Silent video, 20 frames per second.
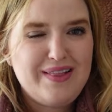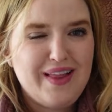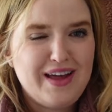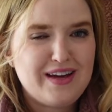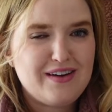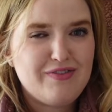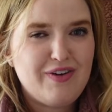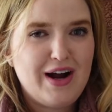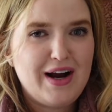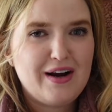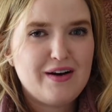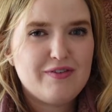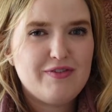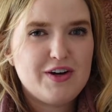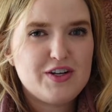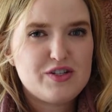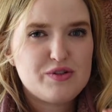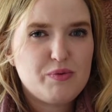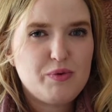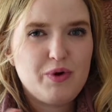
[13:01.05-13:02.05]
like Fyre
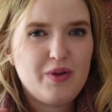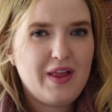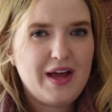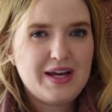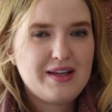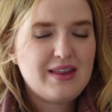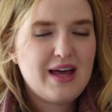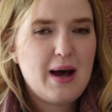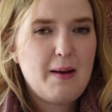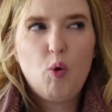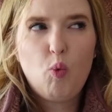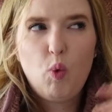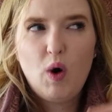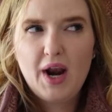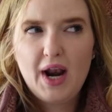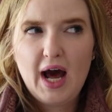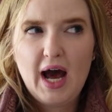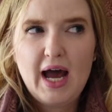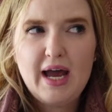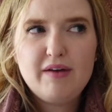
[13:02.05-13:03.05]
Festival like that. What
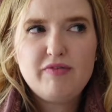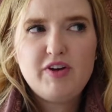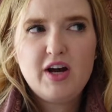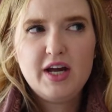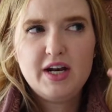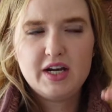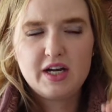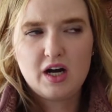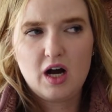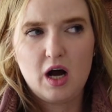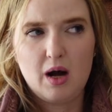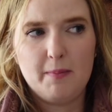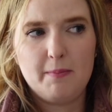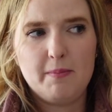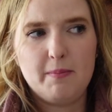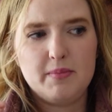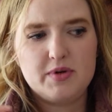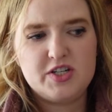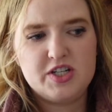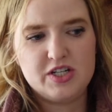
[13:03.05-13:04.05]
I've kind of
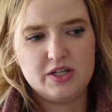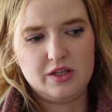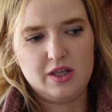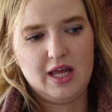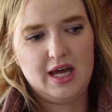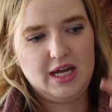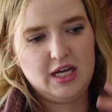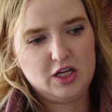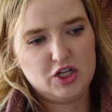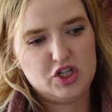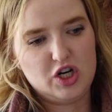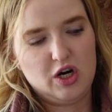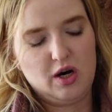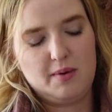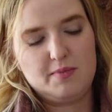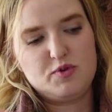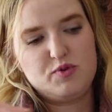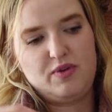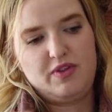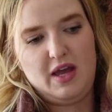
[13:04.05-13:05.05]
come to like
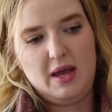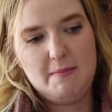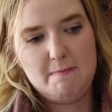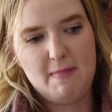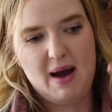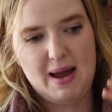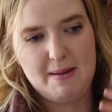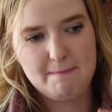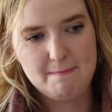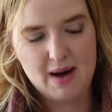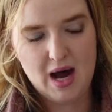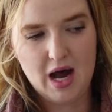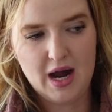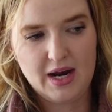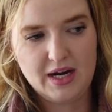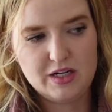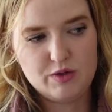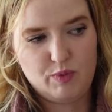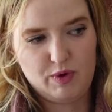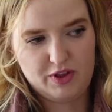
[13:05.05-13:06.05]
terms with in my
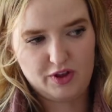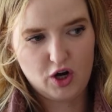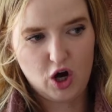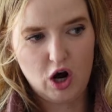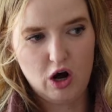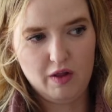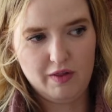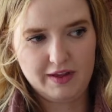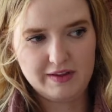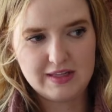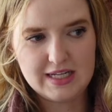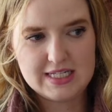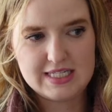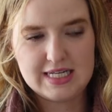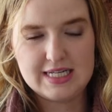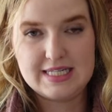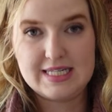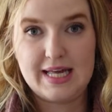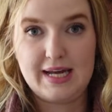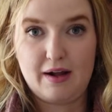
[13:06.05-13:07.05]
mind with calling this
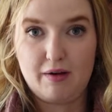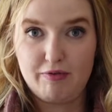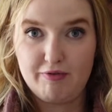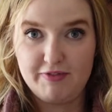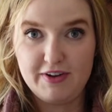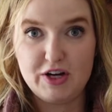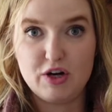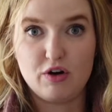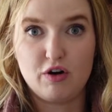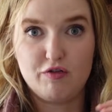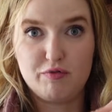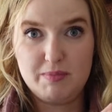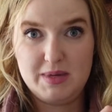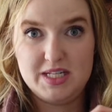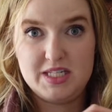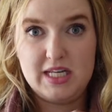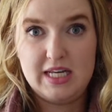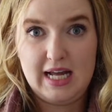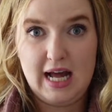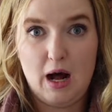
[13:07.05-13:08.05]
is like fear of
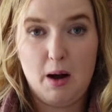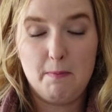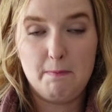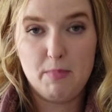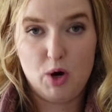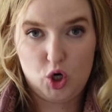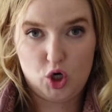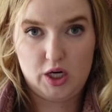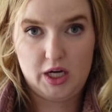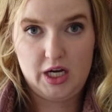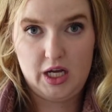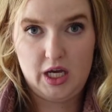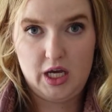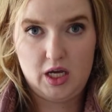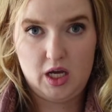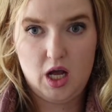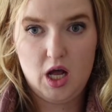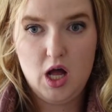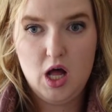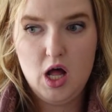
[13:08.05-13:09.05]
missing out
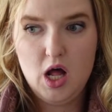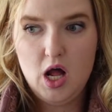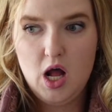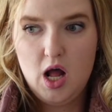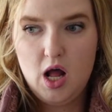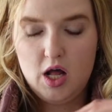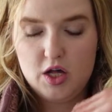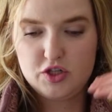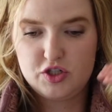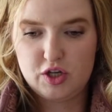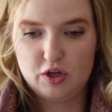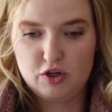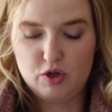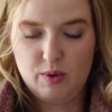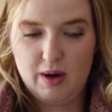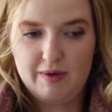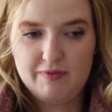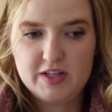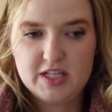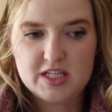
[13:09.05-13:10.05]
marketing. So you
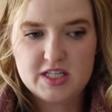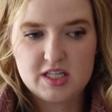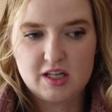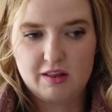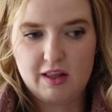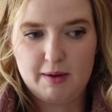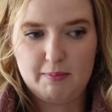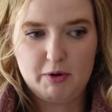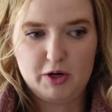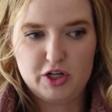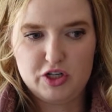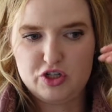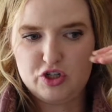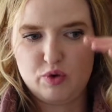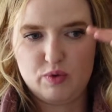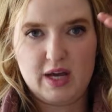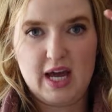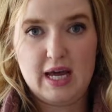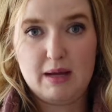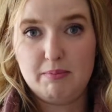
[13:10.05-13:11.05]
have these celebrities who
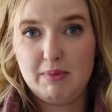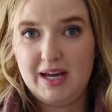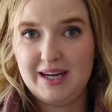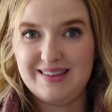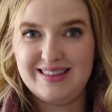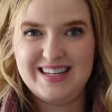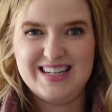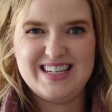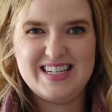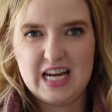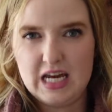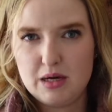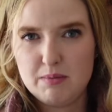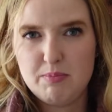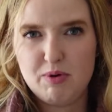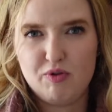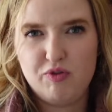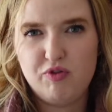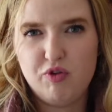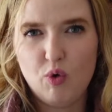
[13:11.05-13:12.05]
came like the day
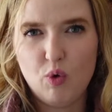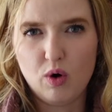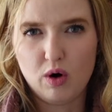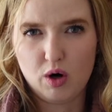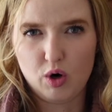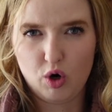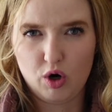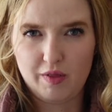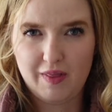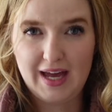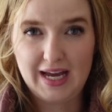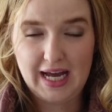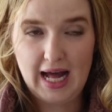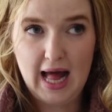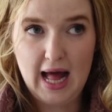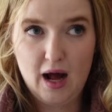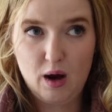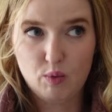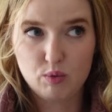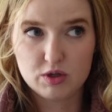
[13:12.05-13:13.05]
before or like
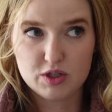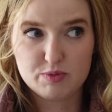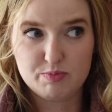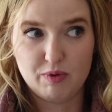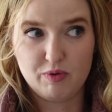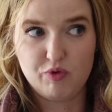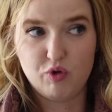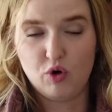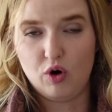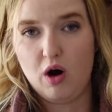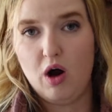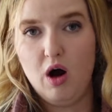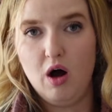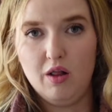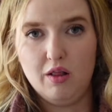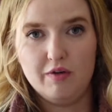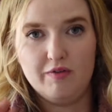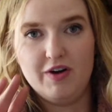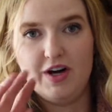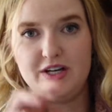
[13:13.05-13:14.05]
hours before
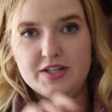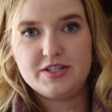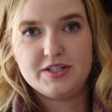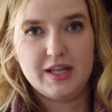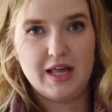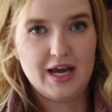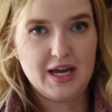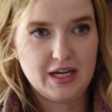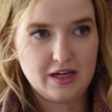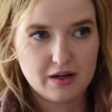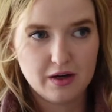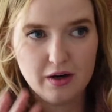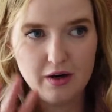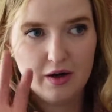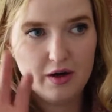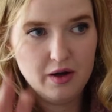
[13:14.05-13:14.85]
all of us like